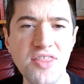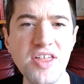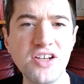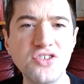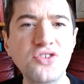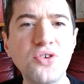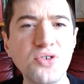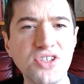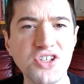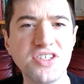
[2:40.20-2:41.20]
There is no
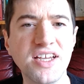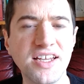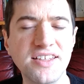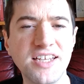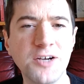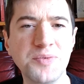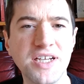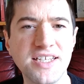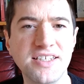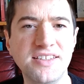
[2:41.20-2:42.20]
such thing in interpreting as a